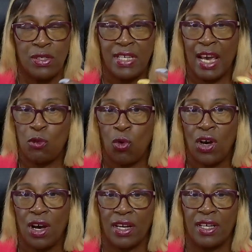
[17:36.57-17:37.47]
get
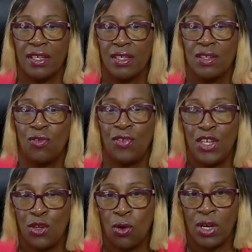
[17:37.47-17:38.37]
work for
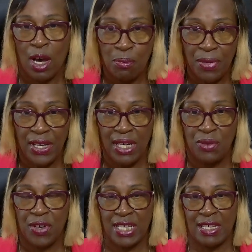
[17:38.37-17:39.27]
your company,
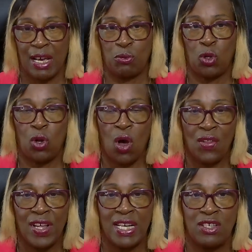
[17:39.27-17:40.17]
for example? Are
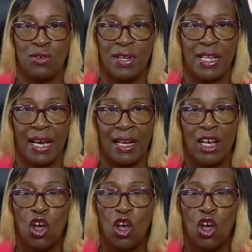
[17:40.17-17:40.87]
they doing that?